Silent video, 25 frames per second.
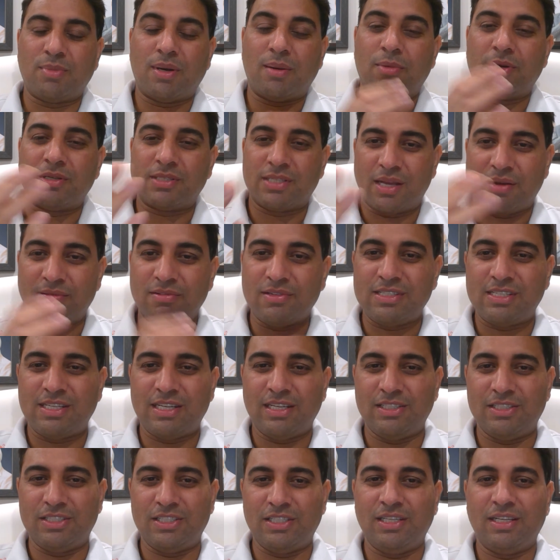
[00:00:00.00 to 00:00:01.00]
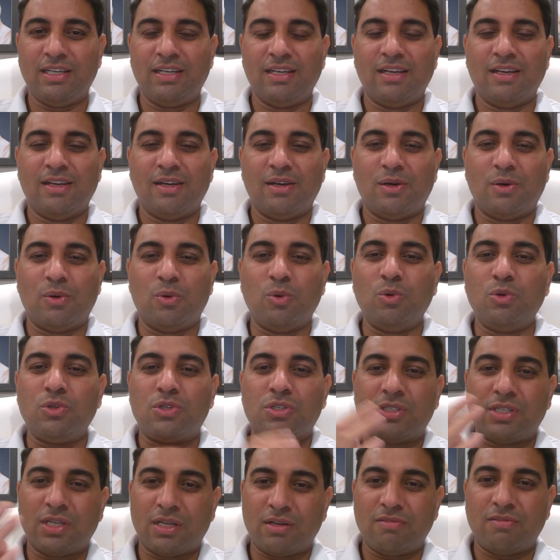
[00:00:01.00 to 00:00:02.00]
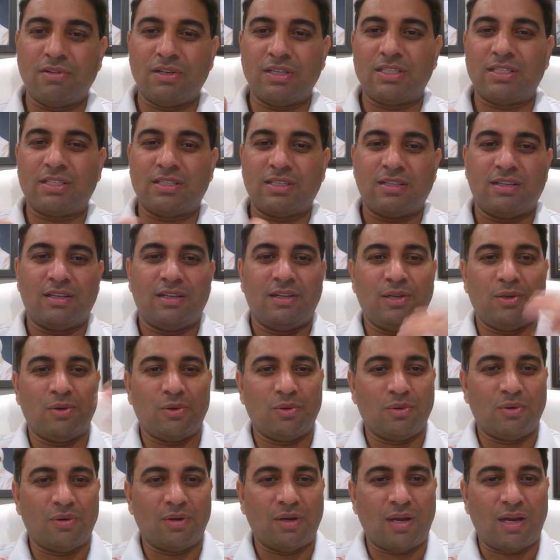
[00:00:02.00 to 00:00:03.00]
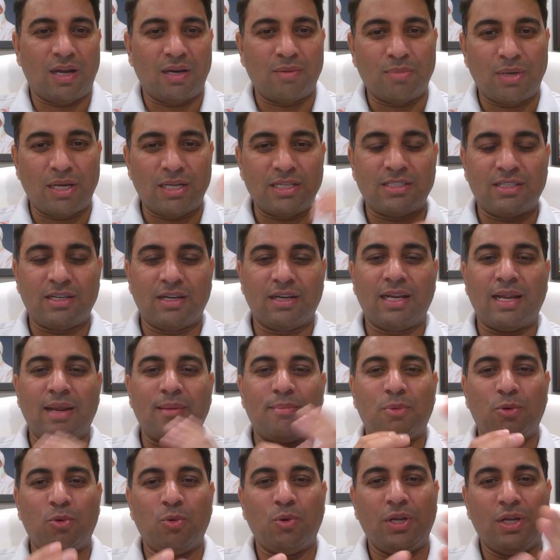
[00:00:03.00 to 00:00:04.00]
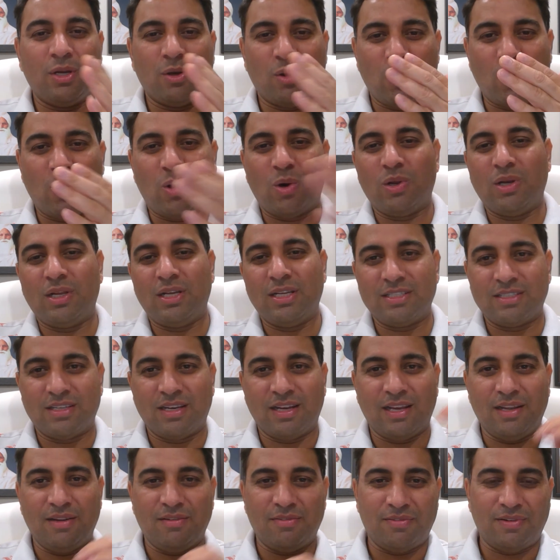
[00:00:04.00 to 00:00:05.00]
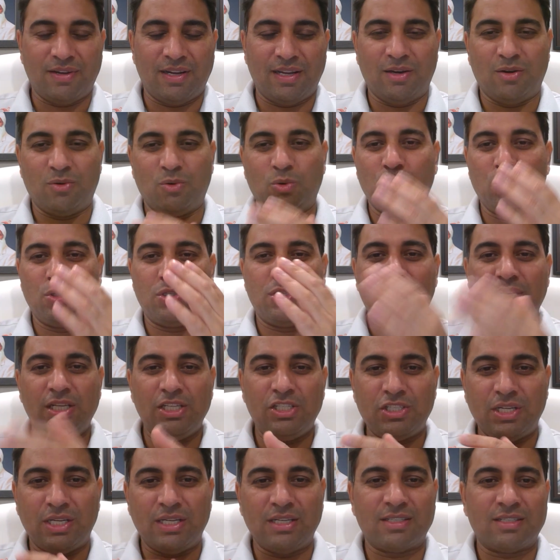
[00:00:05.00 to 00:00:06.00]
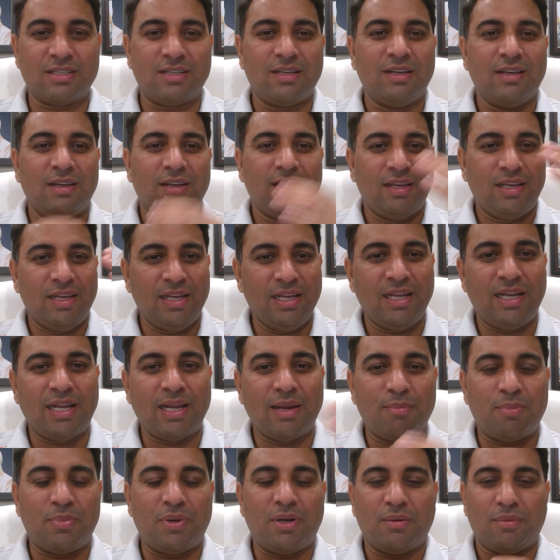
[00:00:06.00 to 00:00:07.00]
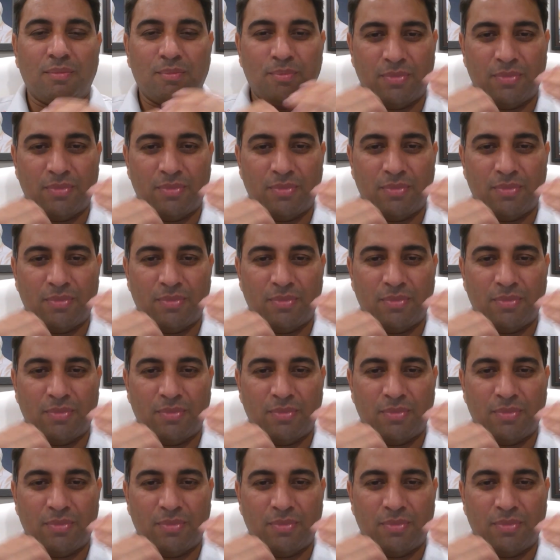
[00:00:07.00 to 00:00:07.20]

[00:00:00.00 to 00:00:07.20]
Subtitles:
Baba Sawan Singh Ji, whose service our master kept doing all his life, and whose teachings he kept